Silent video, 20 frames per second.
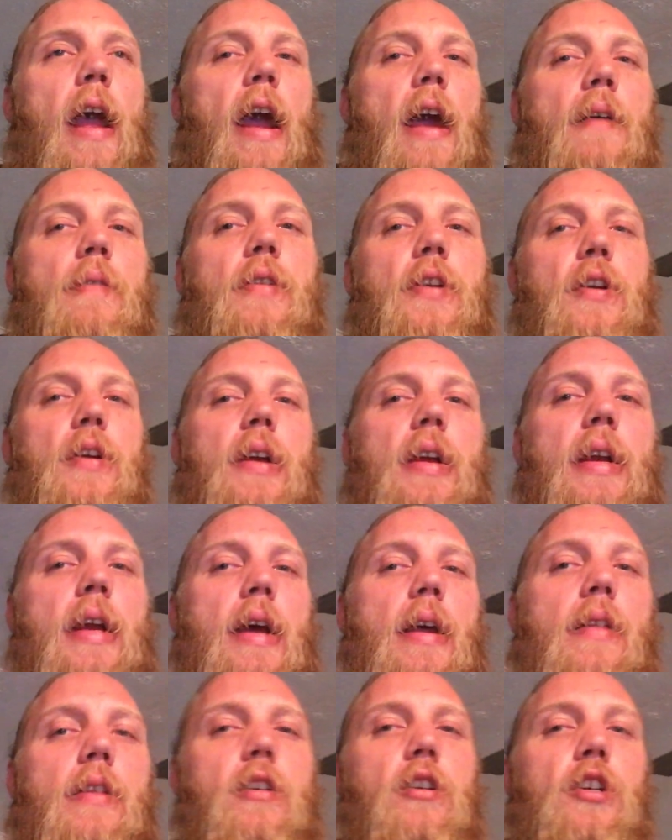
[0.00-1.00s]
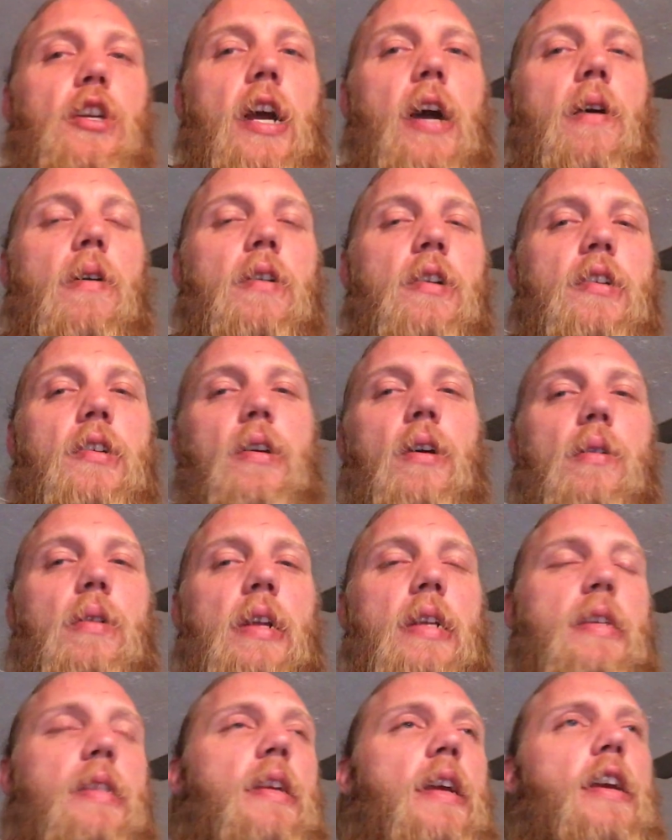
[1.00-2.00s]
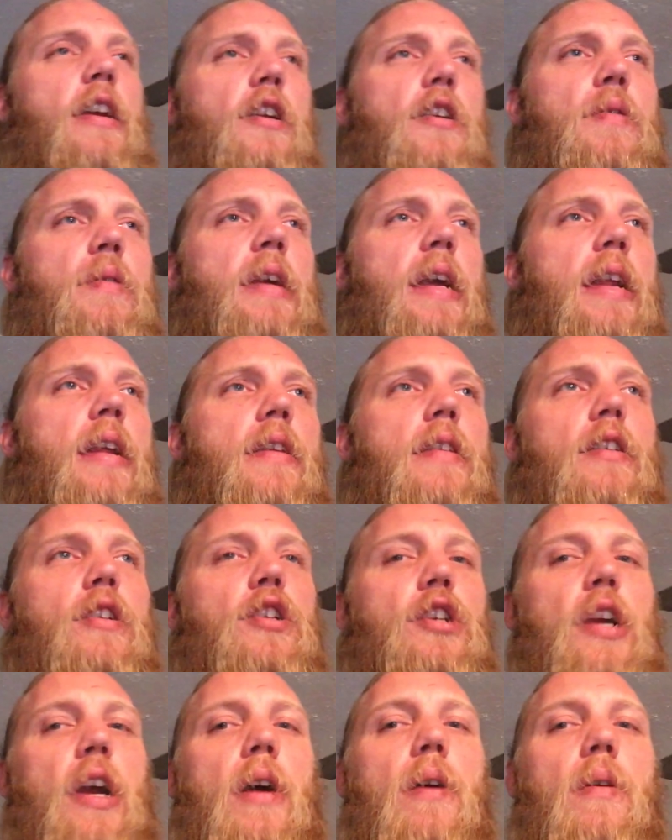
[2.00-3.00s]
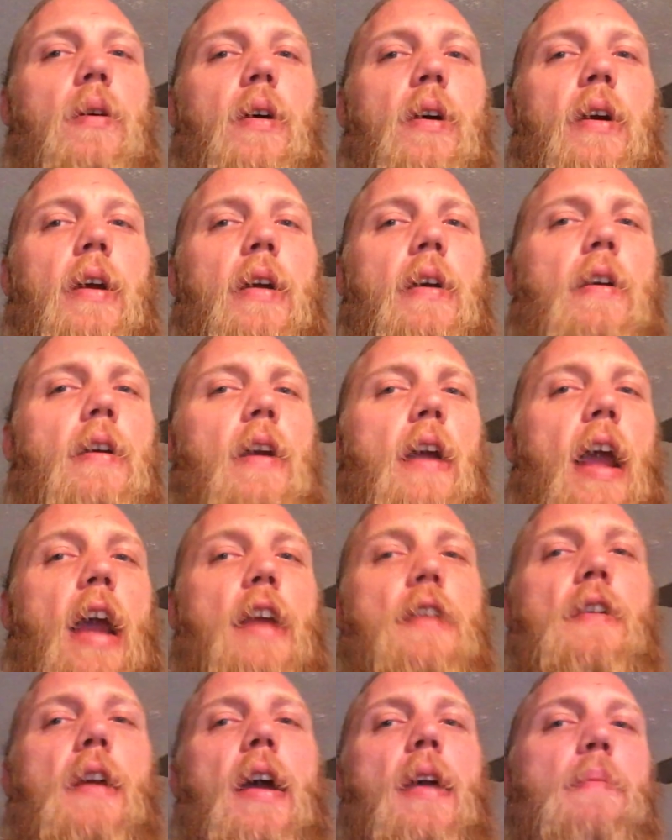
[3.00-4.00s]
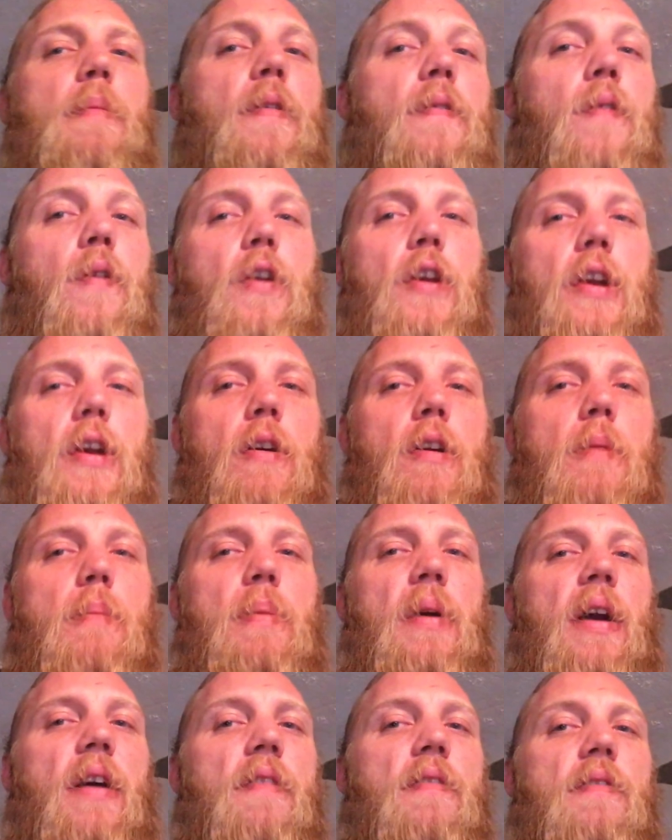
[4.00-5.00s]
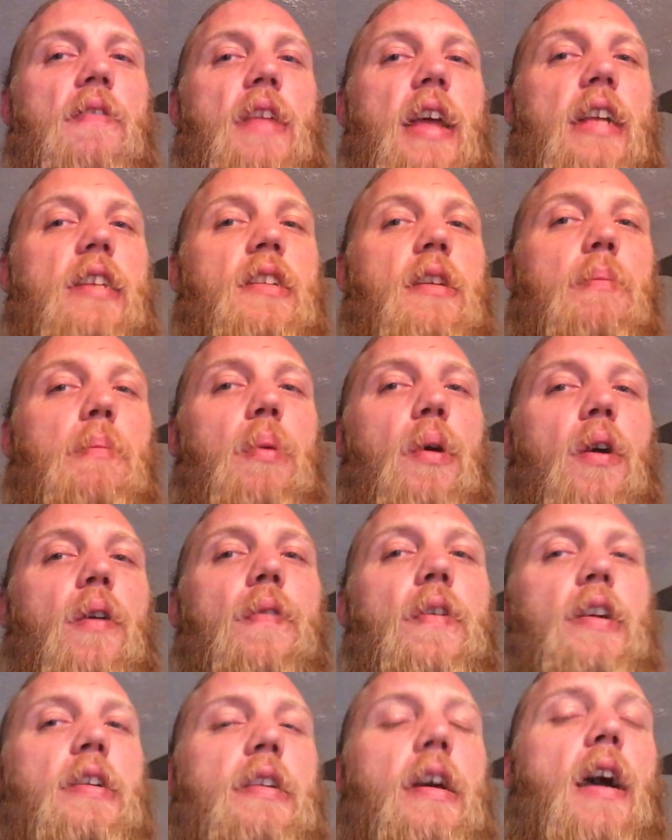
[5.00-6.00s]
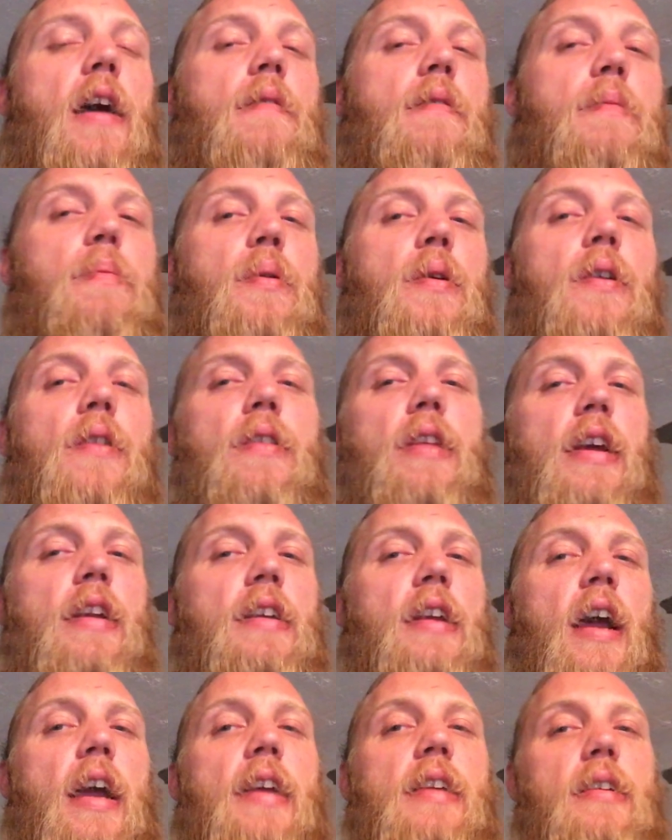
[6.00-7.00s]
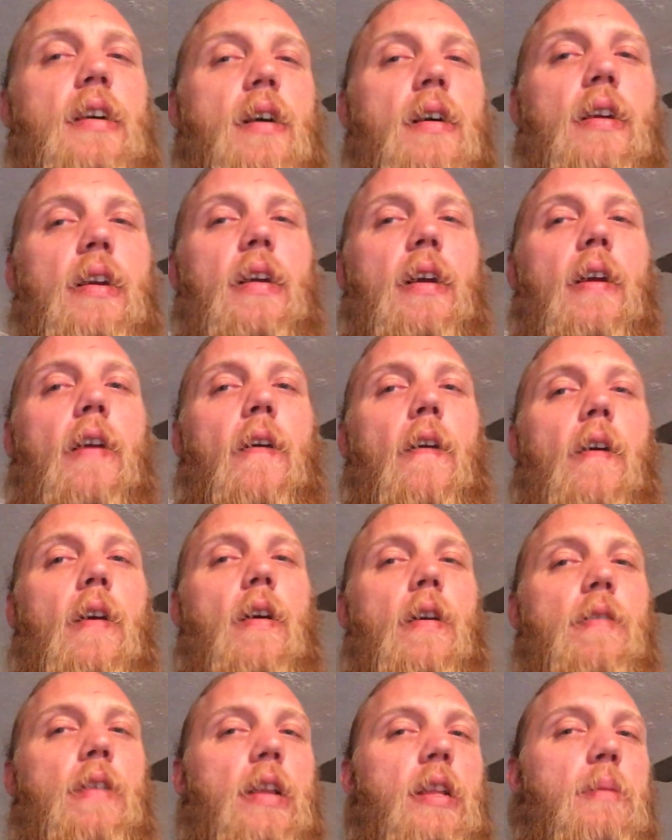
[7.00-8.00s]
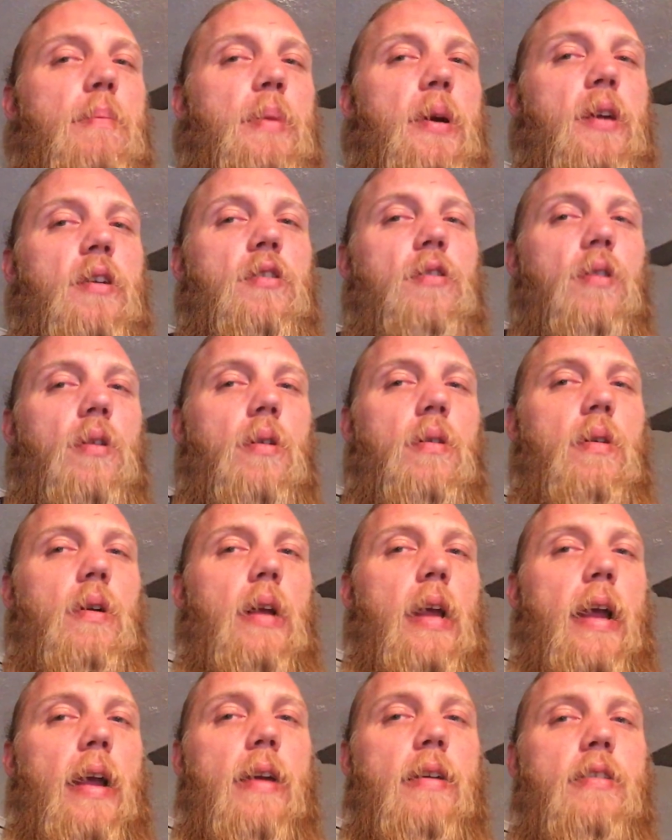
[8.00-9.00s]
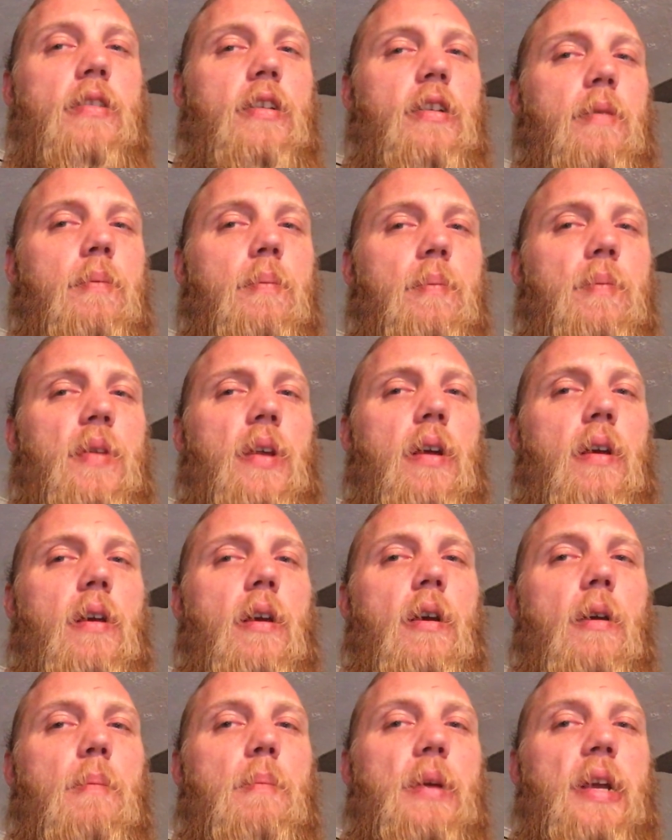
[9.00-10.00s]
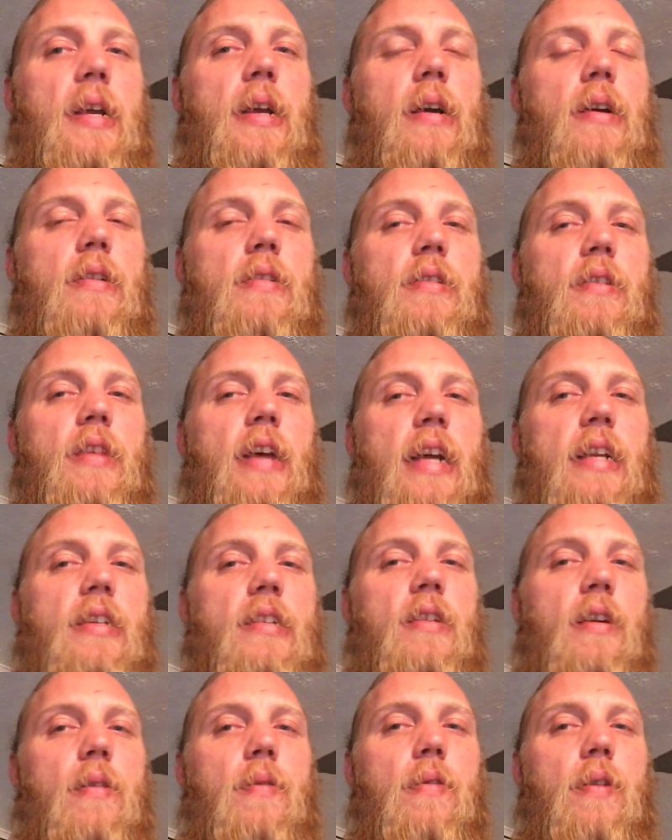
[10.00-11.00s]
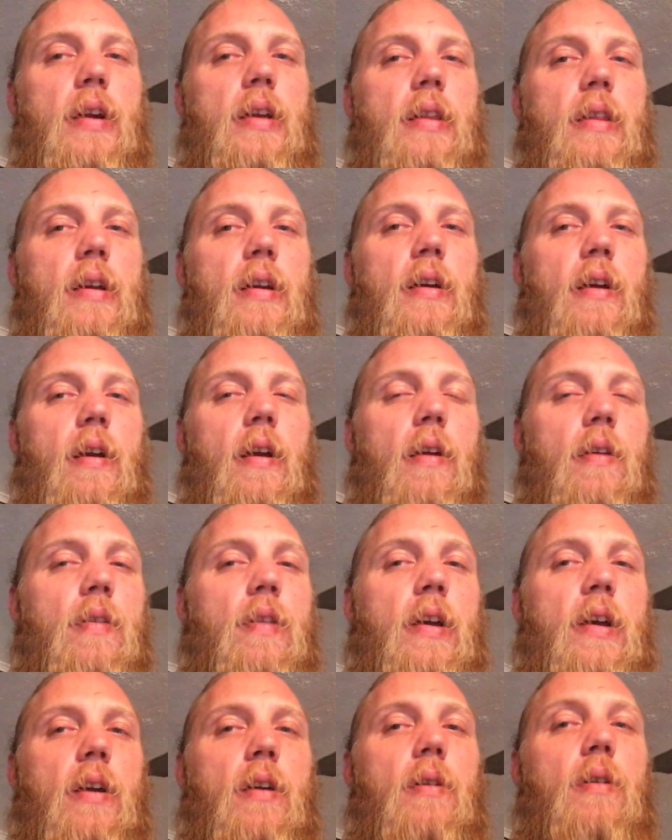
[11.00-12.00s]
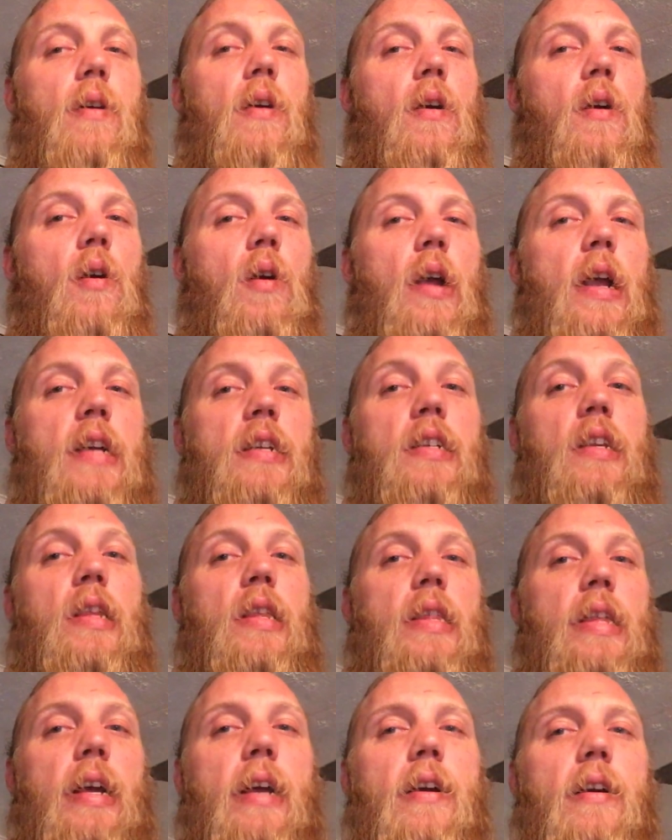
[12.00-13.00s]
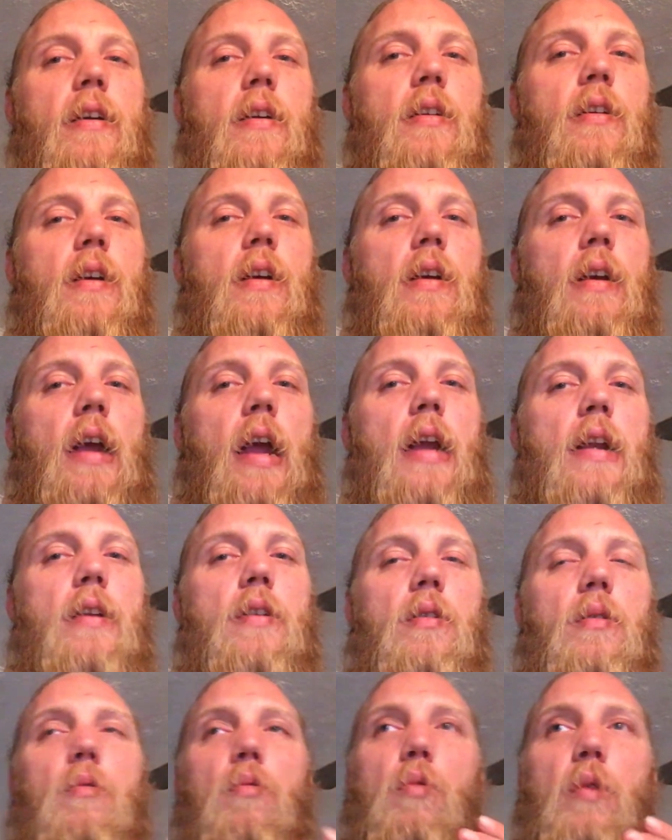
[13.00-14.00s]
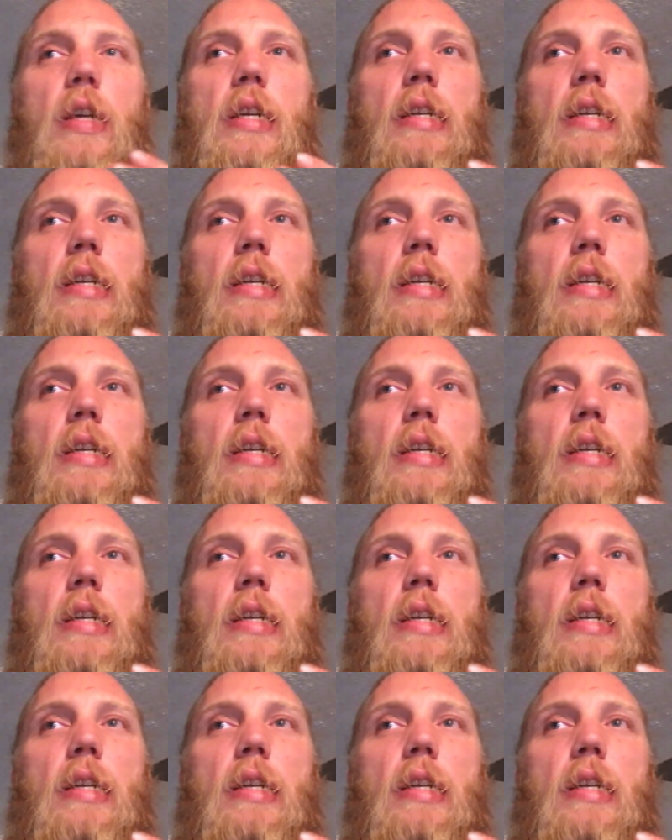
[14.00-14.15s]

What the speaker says: after you get out of the shower. So let's say you get in the shower at night before you go to bed. That's the perfect time to put in that night tonic that the Beard Struggle has, because that stuff right there is thicker, and it'll